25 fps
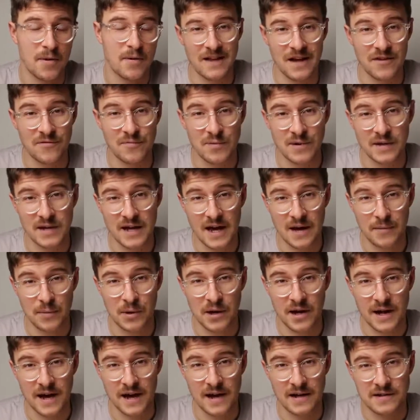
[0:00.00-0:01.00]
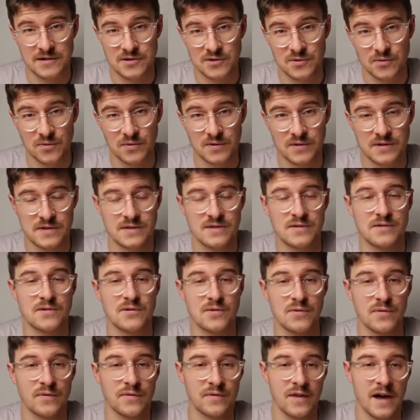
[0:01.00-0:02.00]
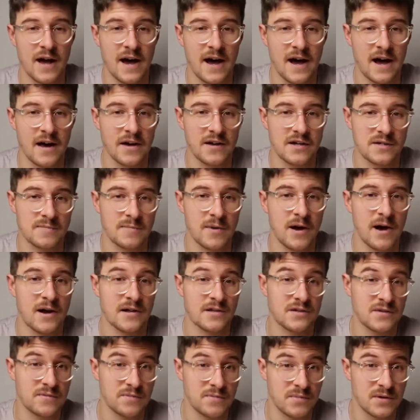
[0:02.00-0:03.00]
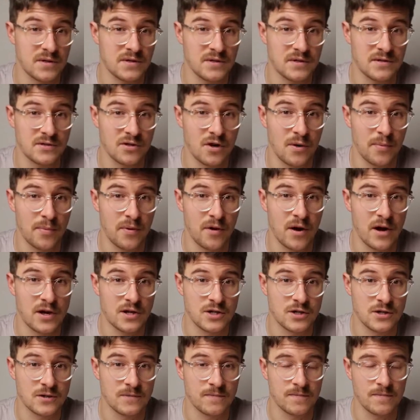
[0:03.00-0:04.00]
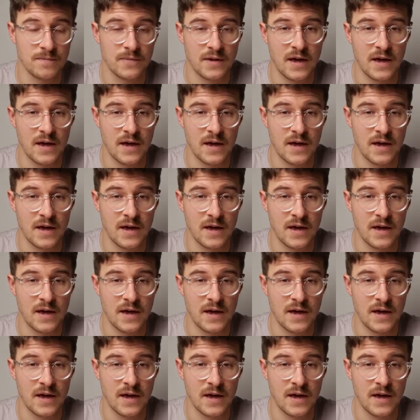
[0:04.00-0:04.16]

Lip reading: They've been able to outsource two of the hardest parts of business operation,